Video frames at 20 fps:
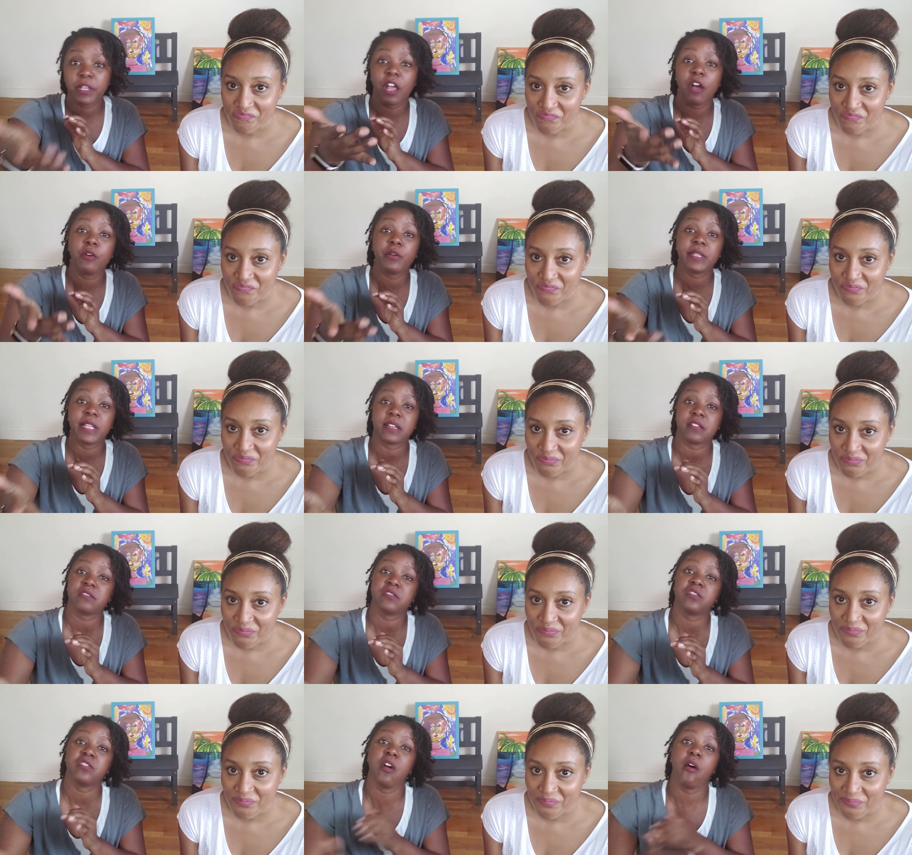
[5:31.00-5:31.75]
Speaker 1: below and let
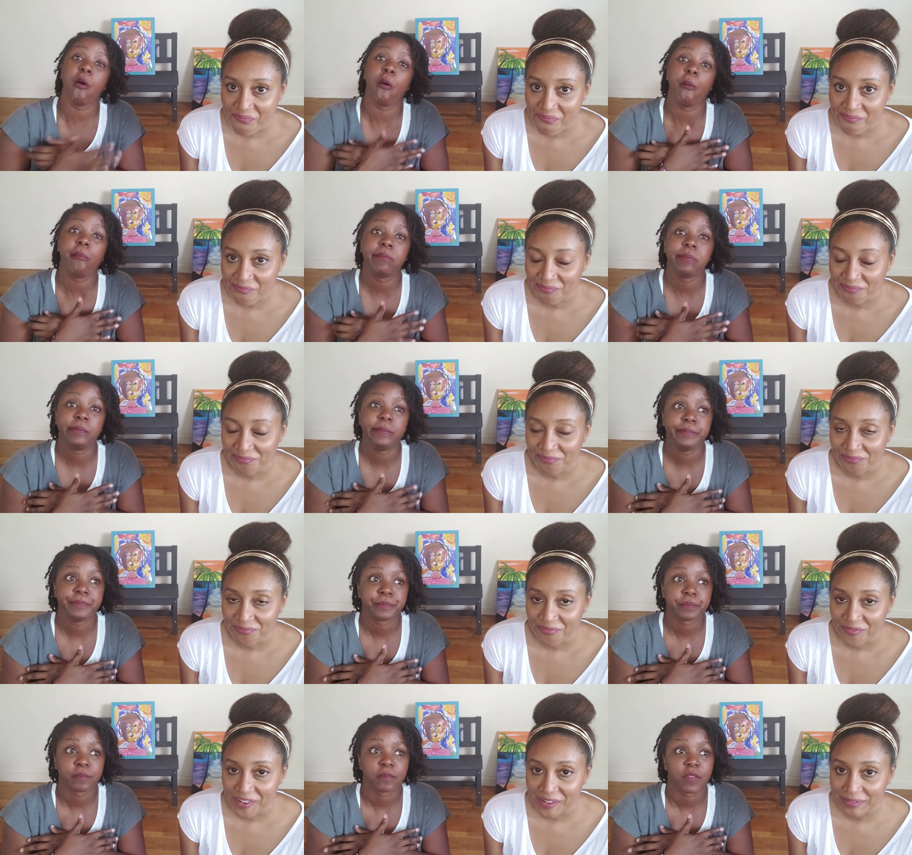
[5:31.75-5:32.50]
us know
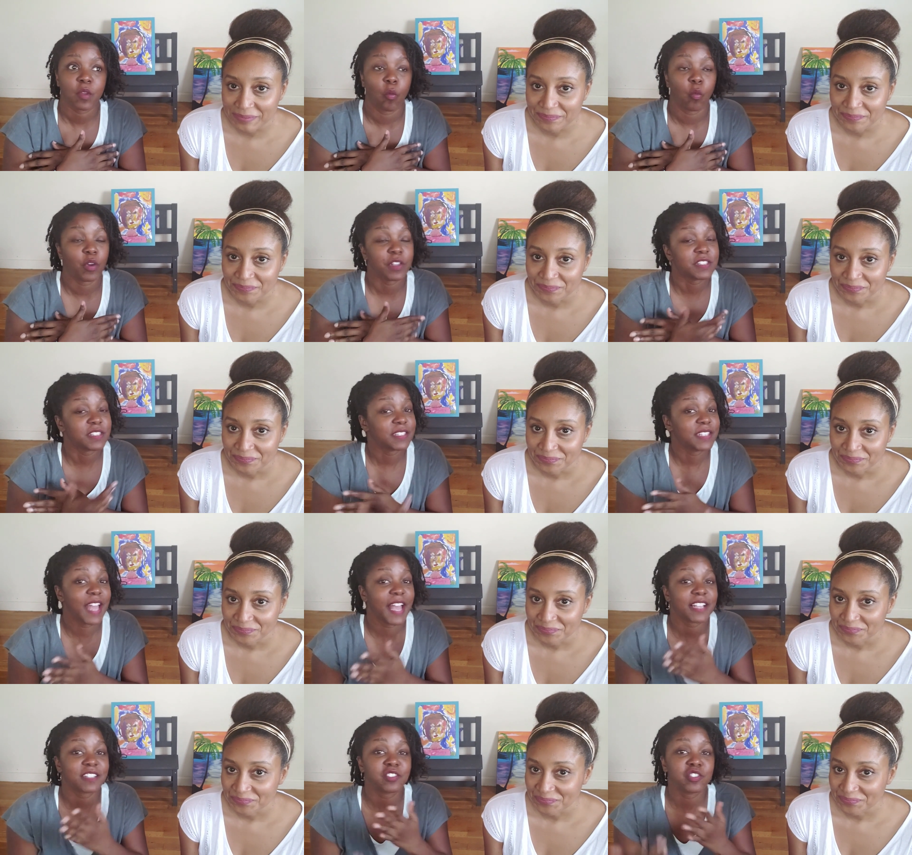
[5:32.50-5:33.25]
what
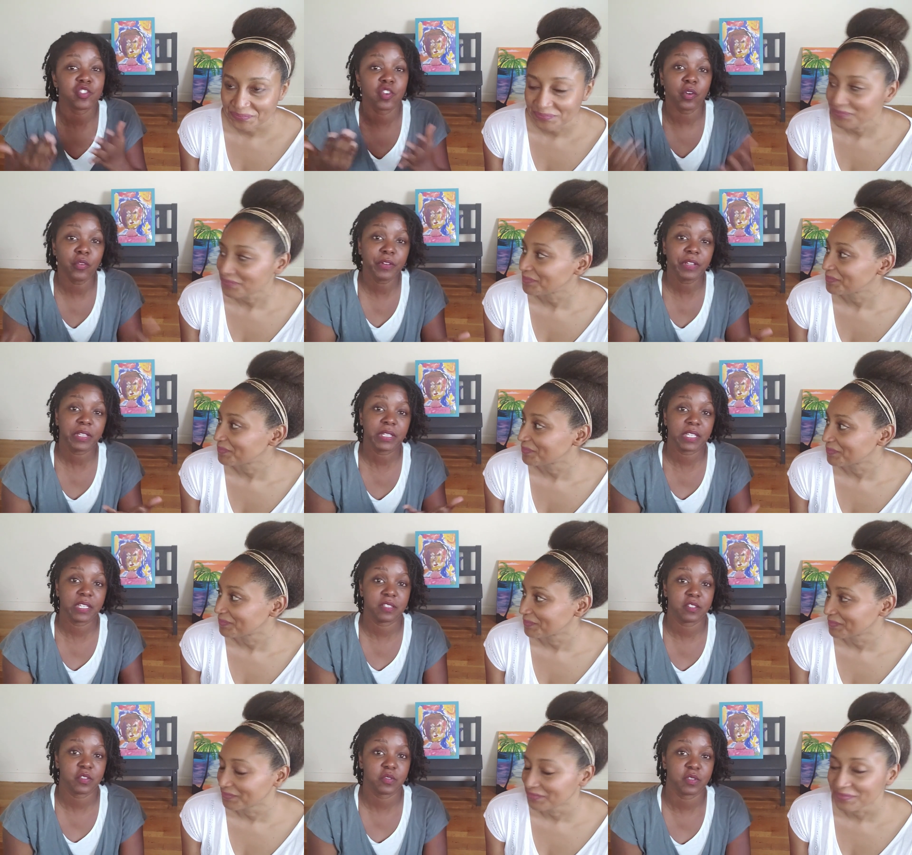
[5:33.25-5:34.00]
snacks you're
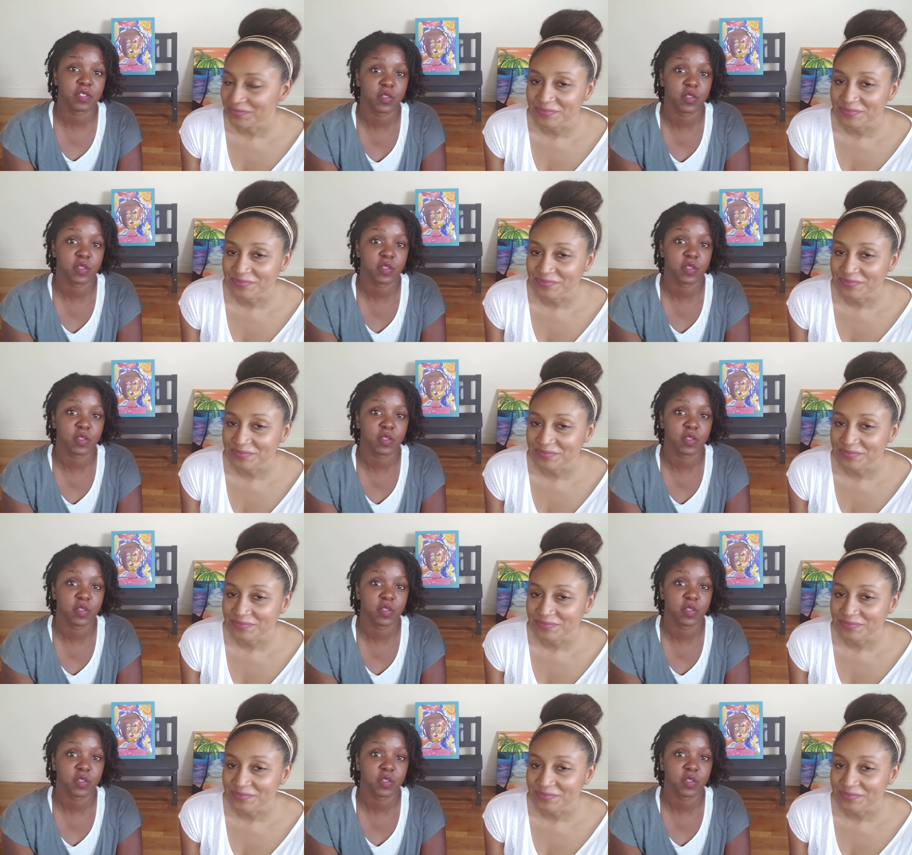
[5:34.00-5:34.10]
really into